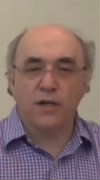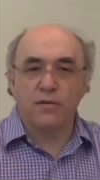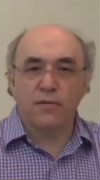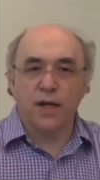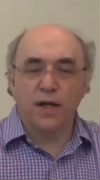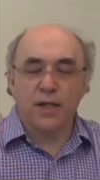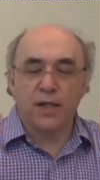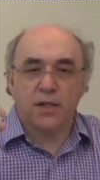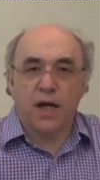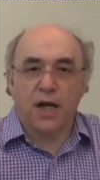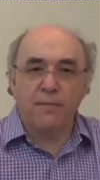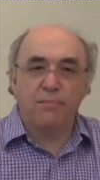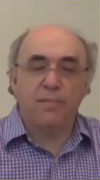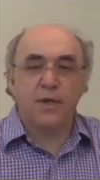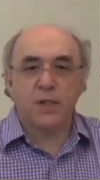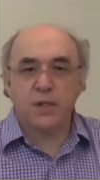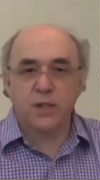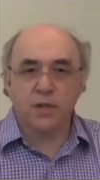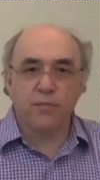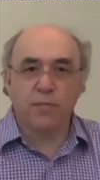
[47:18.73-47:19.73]
excite
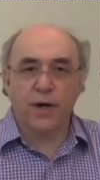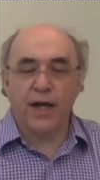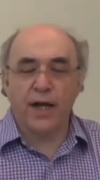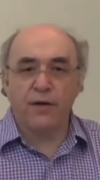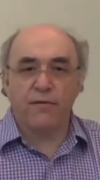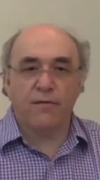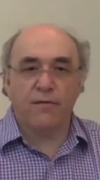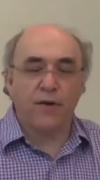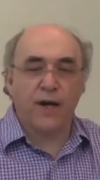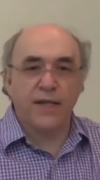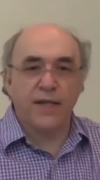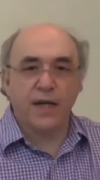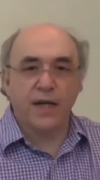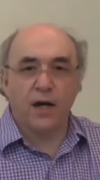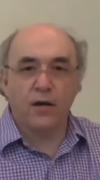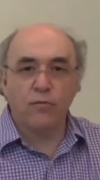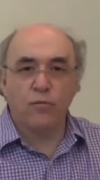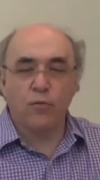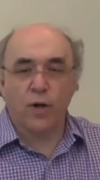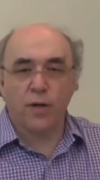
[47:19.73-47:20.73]
pieces of the brain, find
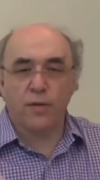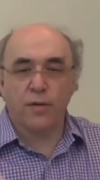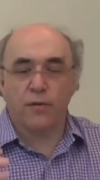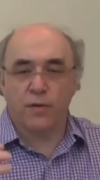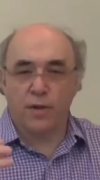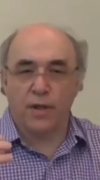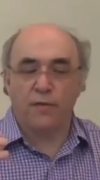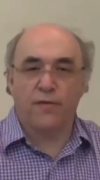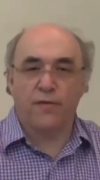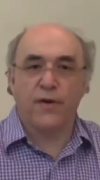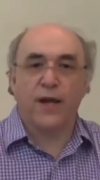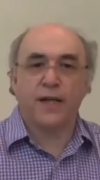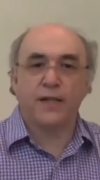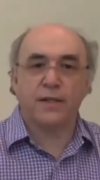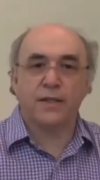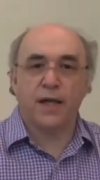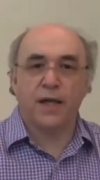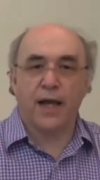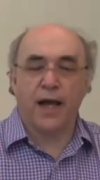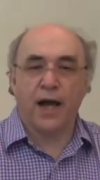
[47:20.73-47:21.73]
out what the effect
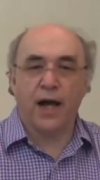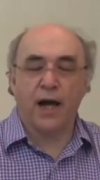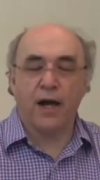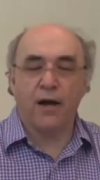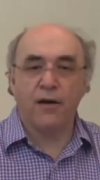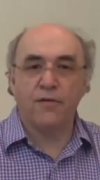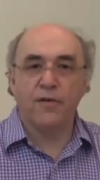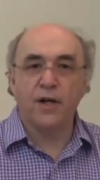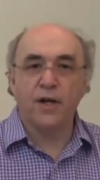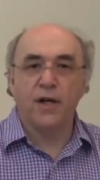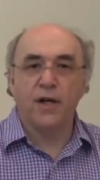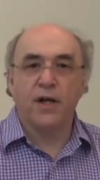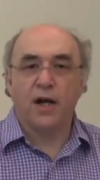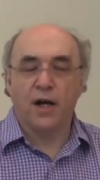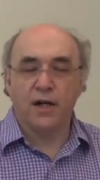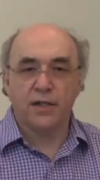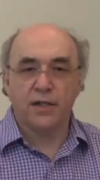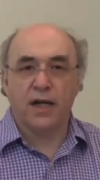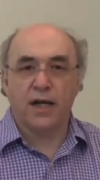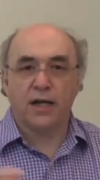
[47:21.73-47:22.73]
they have,
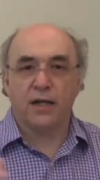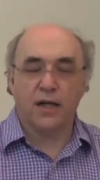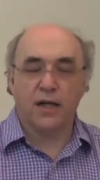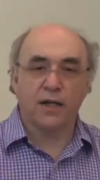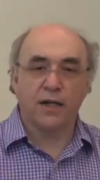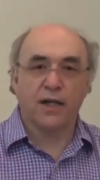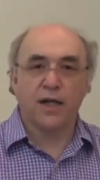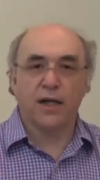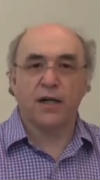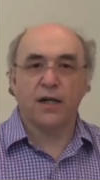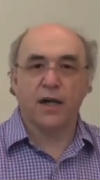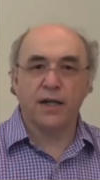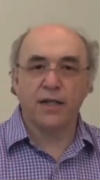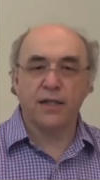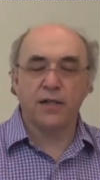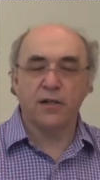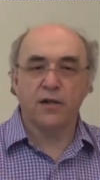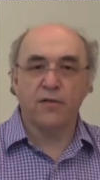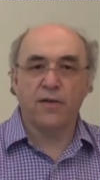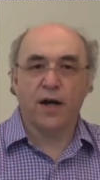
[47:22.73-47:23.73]
and kind of get an
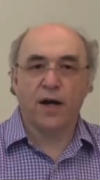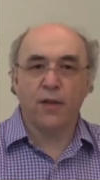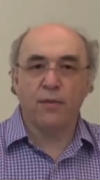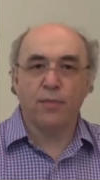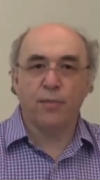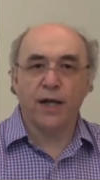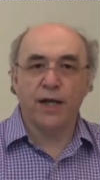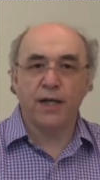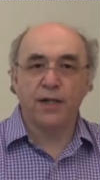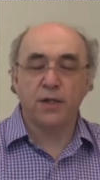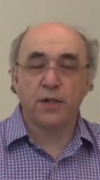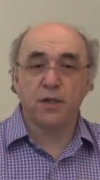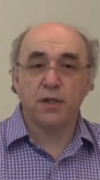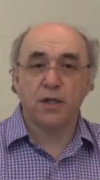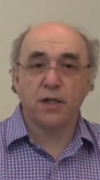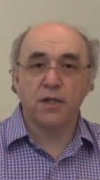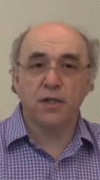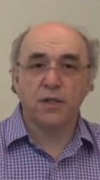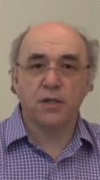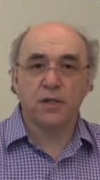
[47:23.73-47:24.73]
idea of how the brain
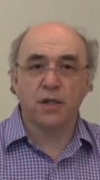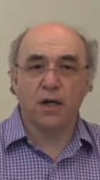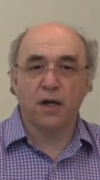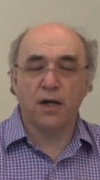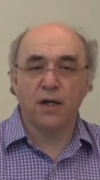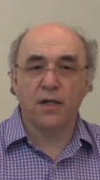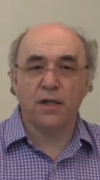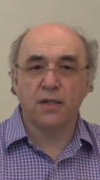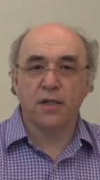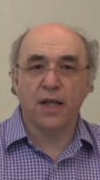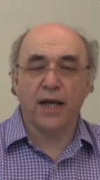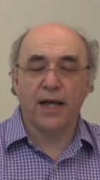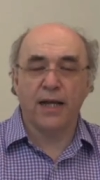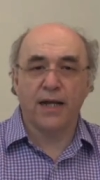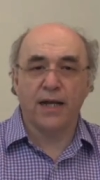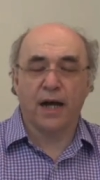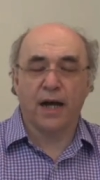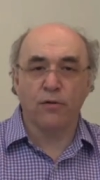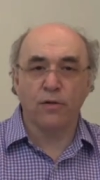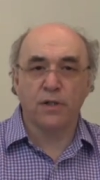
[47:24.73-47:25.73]
is
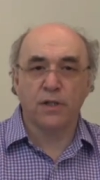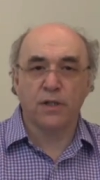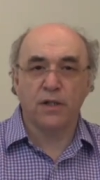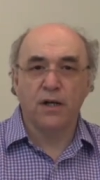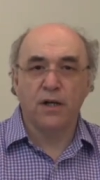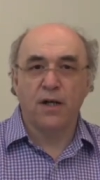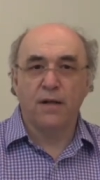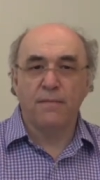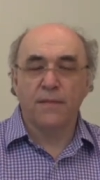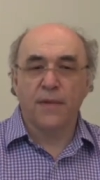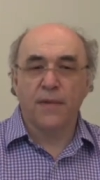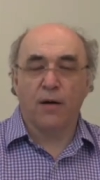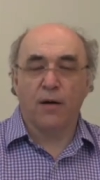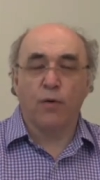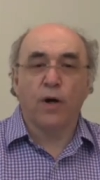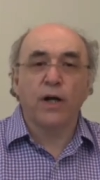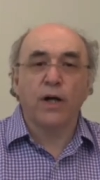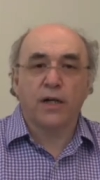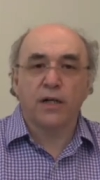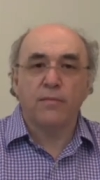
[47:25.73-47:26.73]
laid out. And
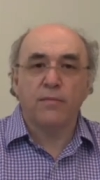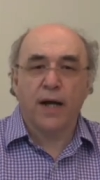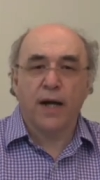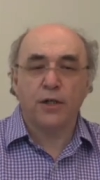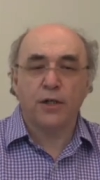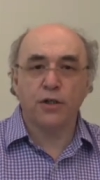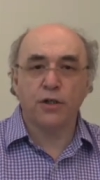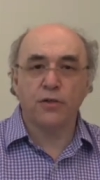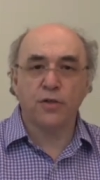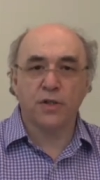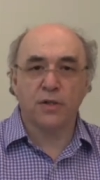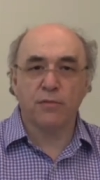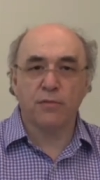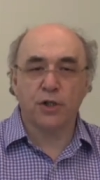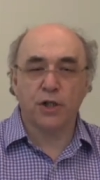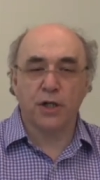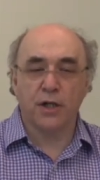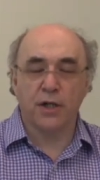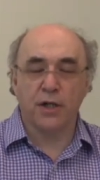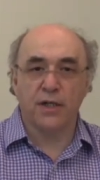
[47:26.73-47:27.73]
one can imagine using
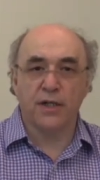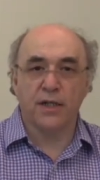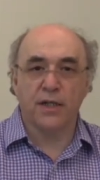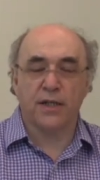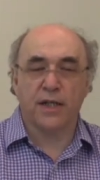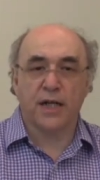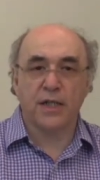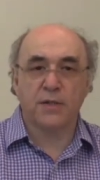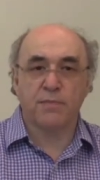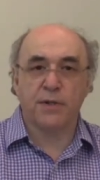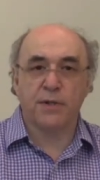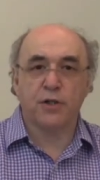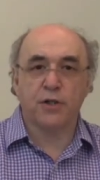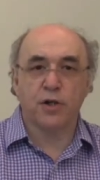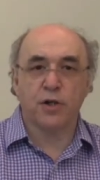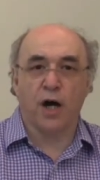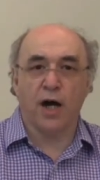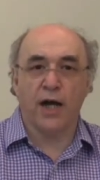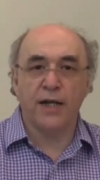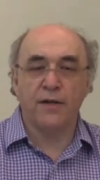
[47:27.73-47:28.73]
machine learning, and that's been
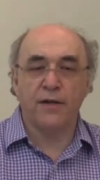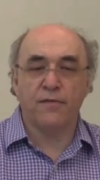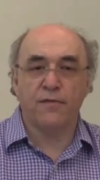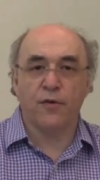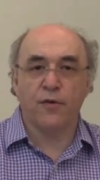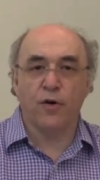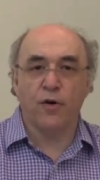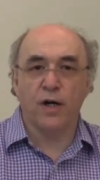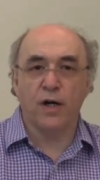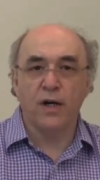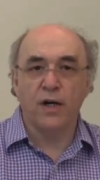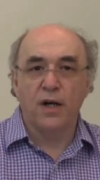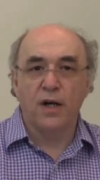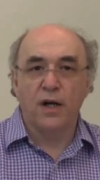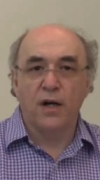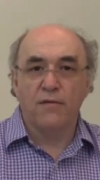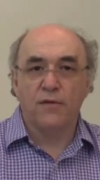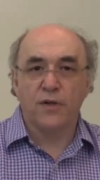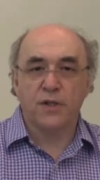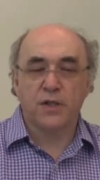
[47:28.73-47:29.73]
tried for
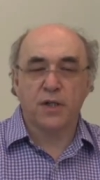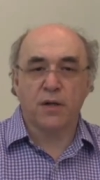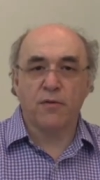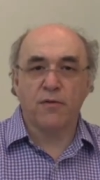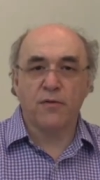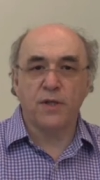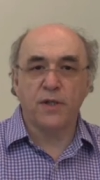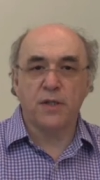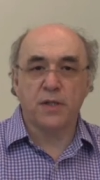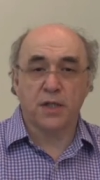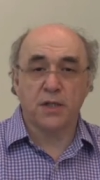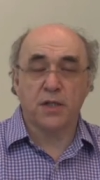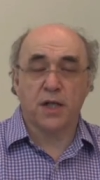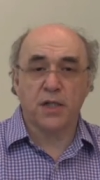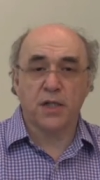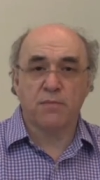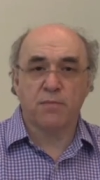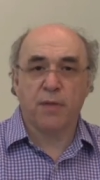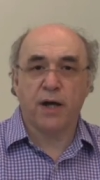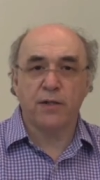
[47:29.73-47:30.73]
some of these things
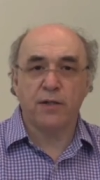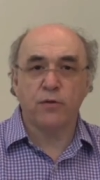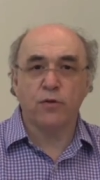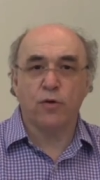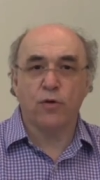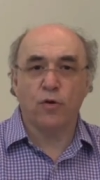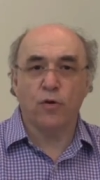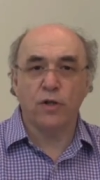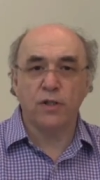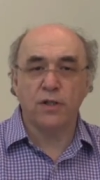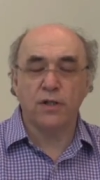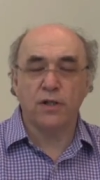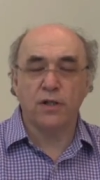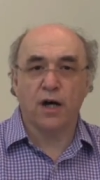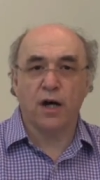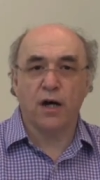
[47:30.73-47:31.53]
like spinal cord